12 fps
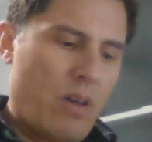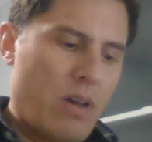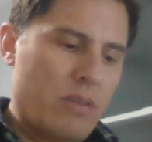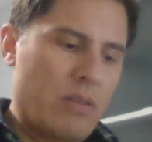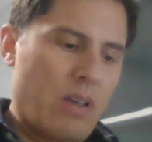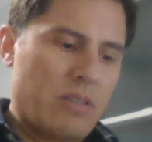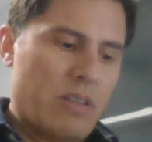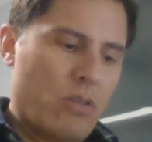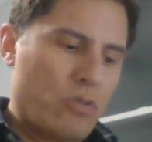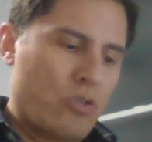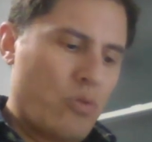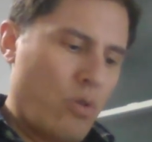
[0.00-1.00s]
the
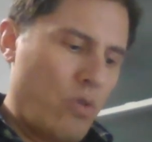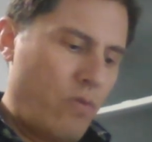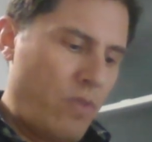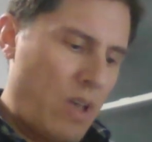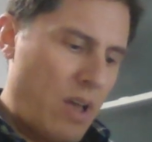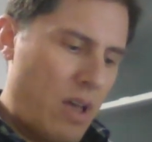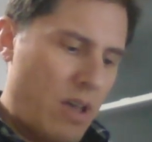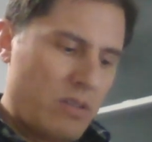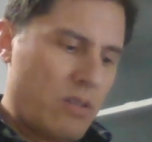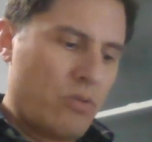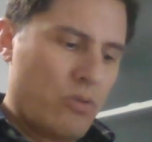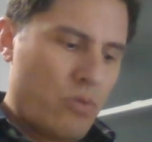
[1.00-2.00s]

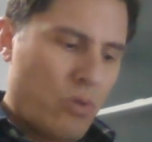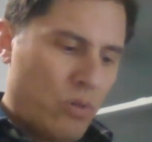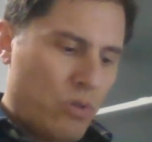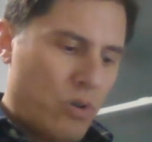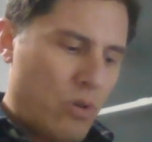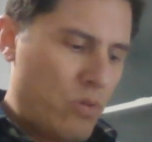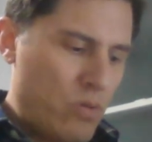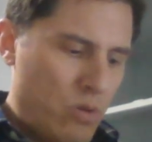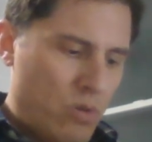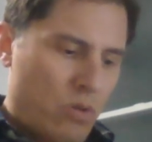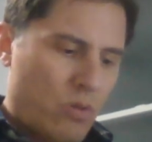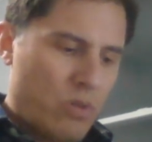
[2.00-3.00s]
control dough
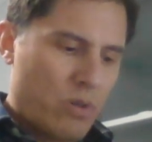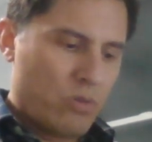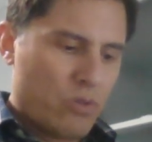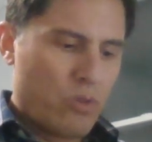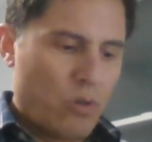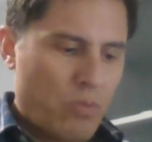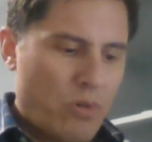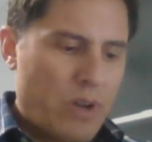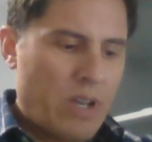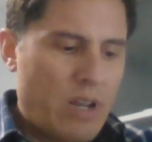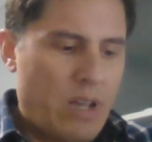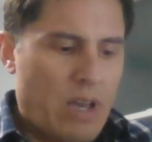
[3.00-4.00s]
or the control
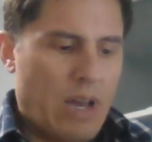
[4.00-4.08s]
bread.